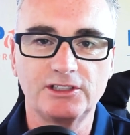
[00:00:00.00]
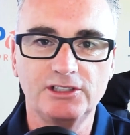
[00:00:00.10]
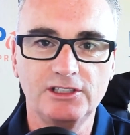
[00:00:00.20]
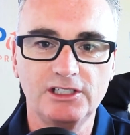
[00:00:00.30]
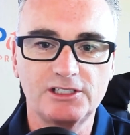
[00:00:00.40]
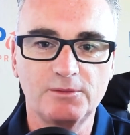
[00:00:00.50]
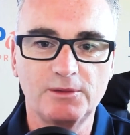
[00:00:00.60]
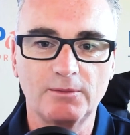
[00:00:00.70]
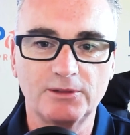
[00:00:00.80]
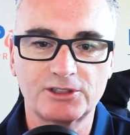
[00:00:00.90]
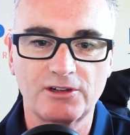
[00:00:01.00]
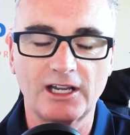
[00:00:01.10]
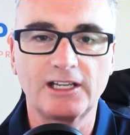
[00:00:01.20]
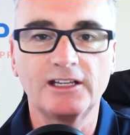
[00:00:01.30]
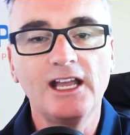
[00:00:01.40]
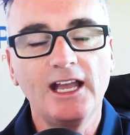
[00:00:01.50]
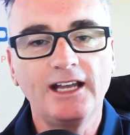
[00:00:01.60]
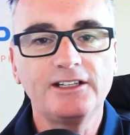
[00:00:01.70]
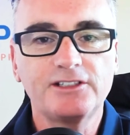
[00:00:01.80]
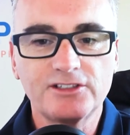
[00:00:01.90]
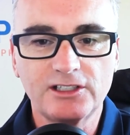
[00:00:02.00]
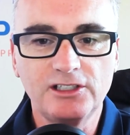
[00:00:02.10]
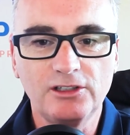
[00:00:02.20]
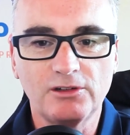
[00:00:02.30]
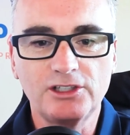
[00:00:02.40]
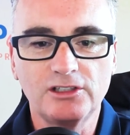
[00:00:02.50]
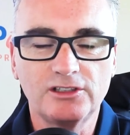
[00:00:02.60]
you need to be able to track it and it doesn't you know and you,